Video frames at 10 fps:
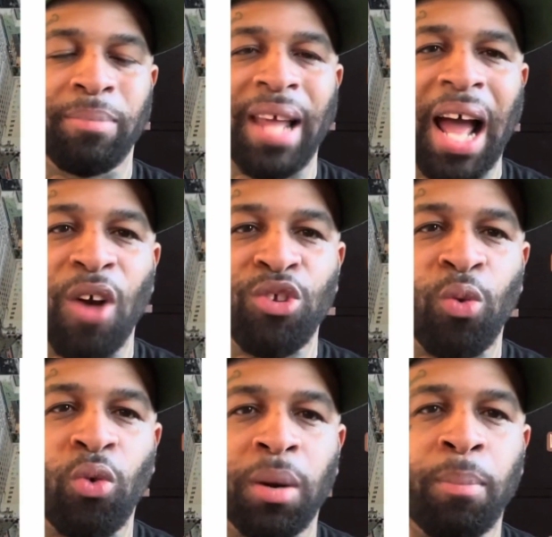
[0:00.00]
Now you don't
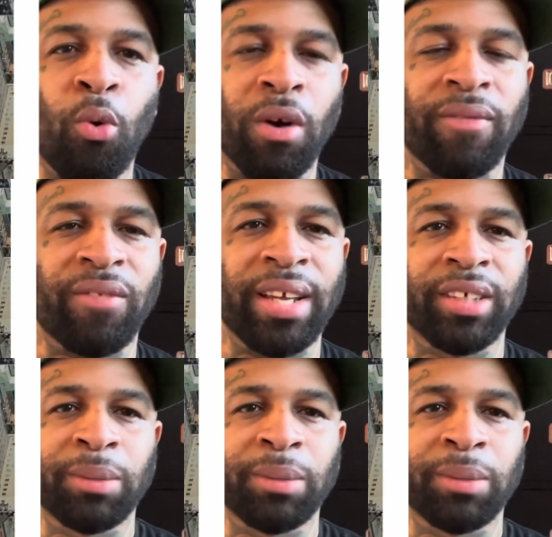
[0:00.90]
want to point fingers,